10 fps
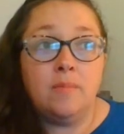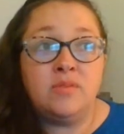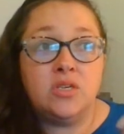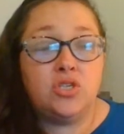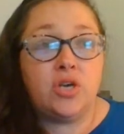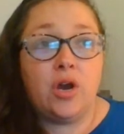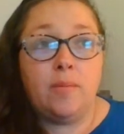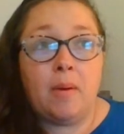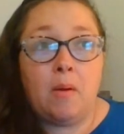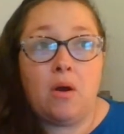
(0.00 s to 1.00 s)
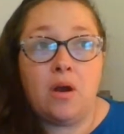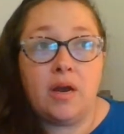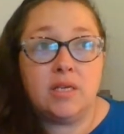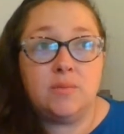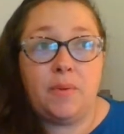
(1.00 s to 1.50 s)
to share about our
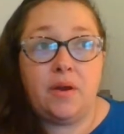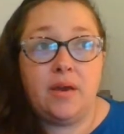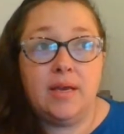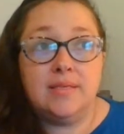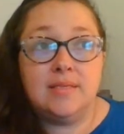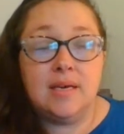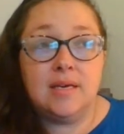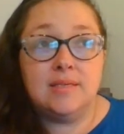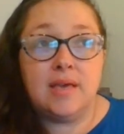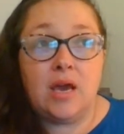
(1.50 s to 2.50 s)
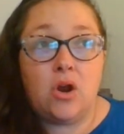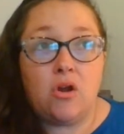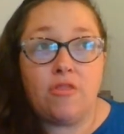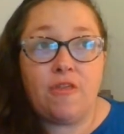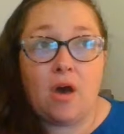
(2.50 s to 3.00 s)
experiences and
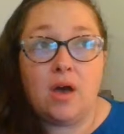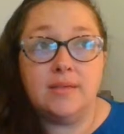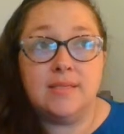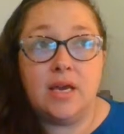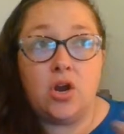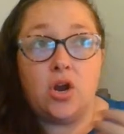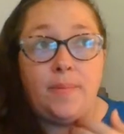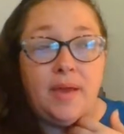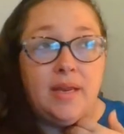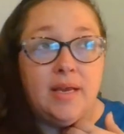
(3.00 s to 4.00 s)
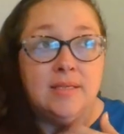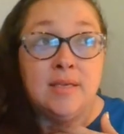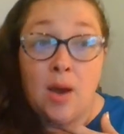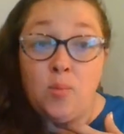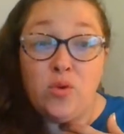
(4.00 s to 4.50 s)
our thoughts and our opinions,
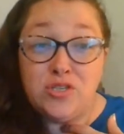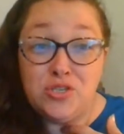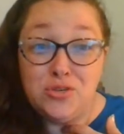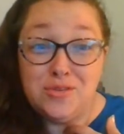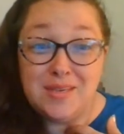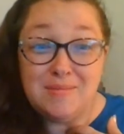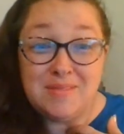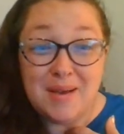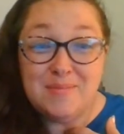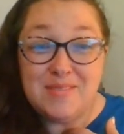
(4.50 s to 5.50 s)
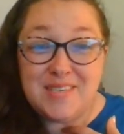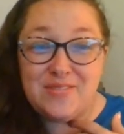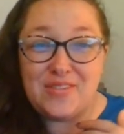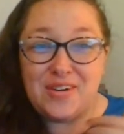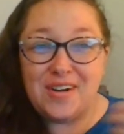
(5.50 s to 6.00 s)
which do sometimes
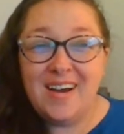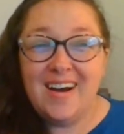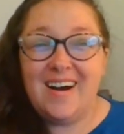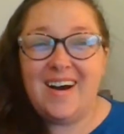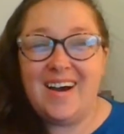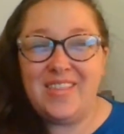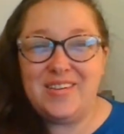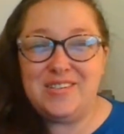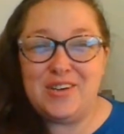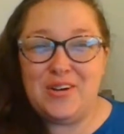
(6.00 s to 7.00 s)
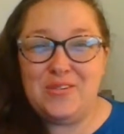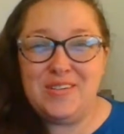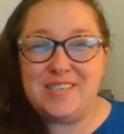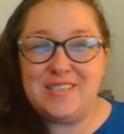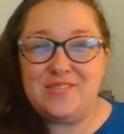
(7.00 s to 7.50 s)
differ on the show,
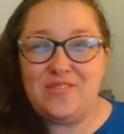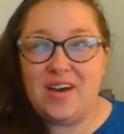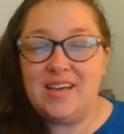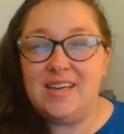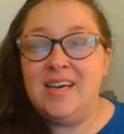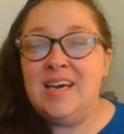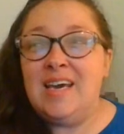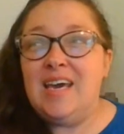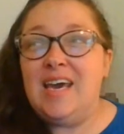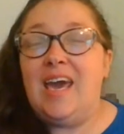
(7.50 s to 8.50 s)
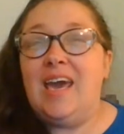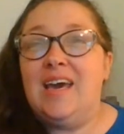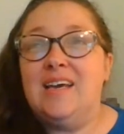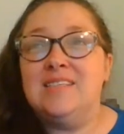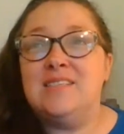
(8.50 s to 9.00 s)
which is fun.
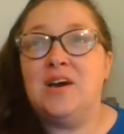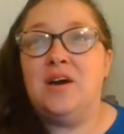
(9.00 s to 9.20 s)
And